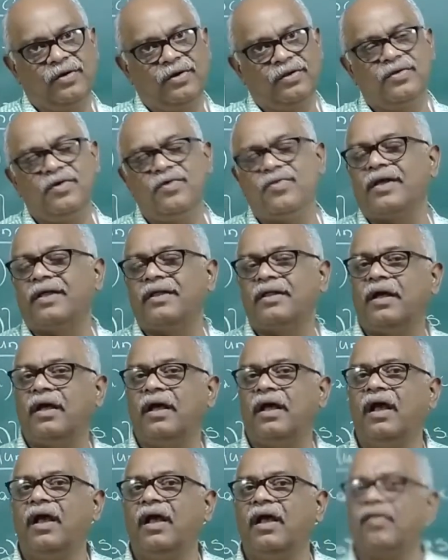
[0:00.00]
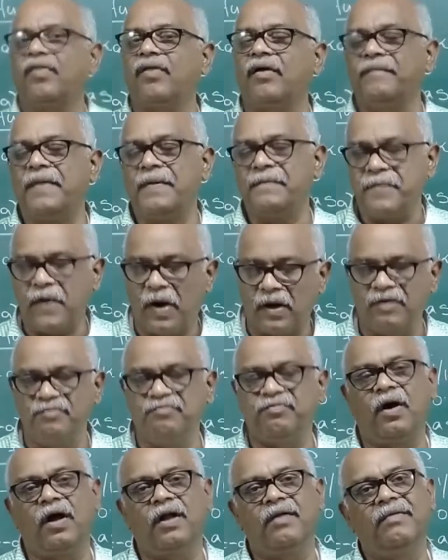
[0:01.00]
These are the some important
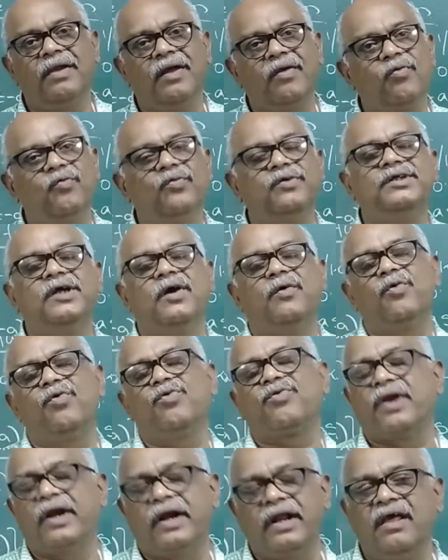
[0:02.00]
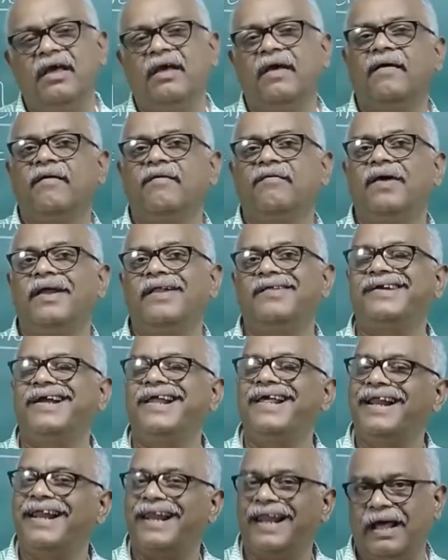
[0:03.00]
formulas which you have to study while
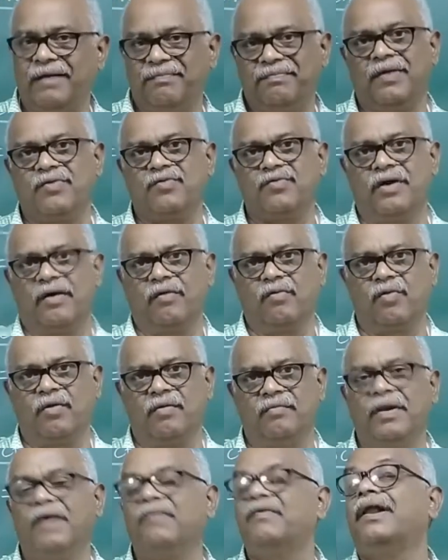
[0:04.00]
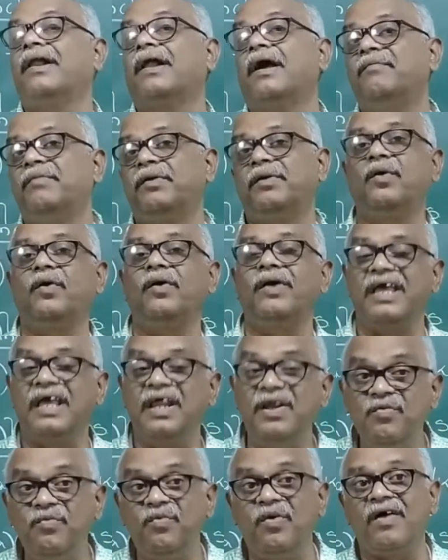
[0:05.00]
studying Laplace transform. Now I come to
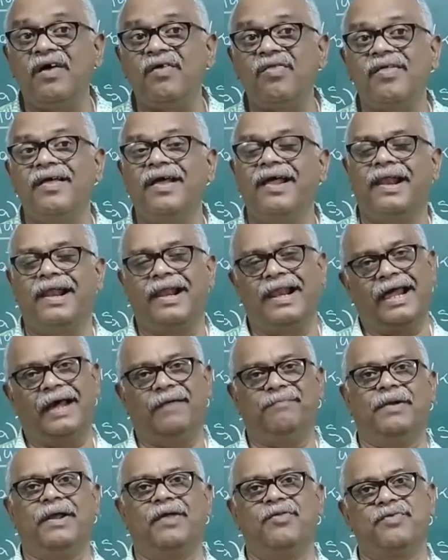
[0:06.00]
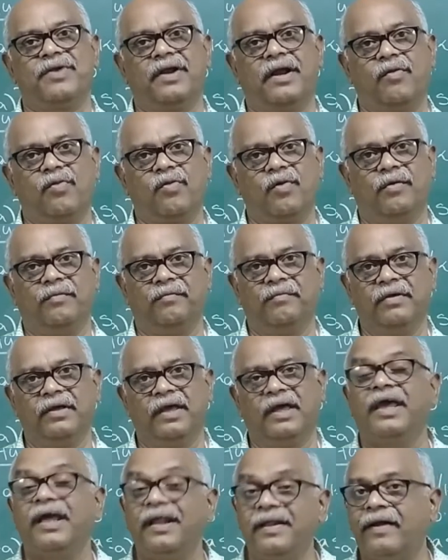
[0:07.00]
inverse Laplace transform.
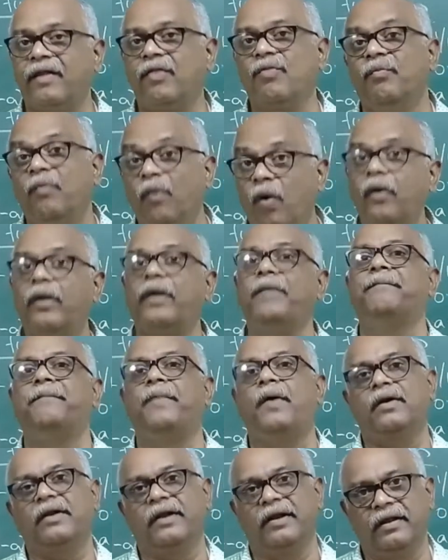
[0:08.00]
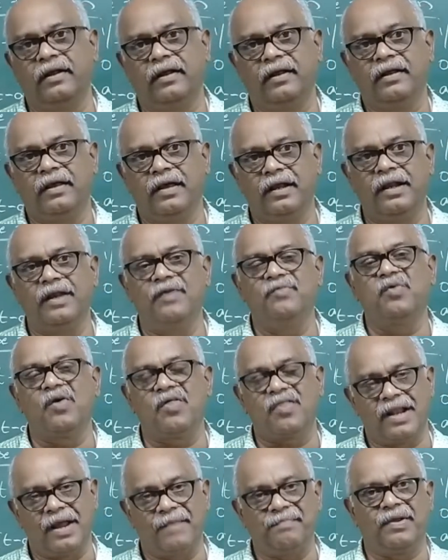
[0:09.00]
Again, that is more important in
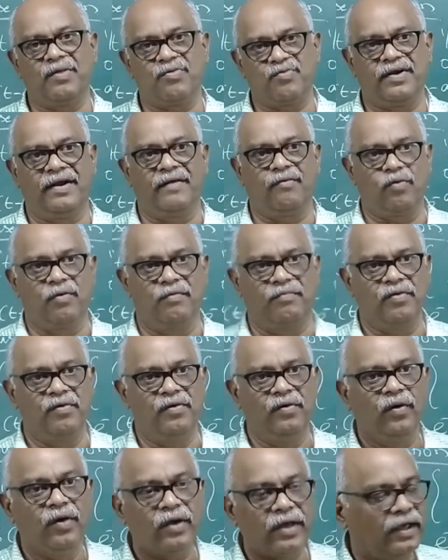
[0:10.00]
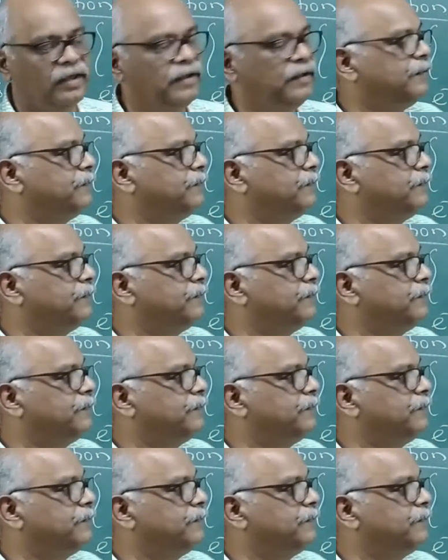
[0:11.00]
inverse Laplace transforms. Okay.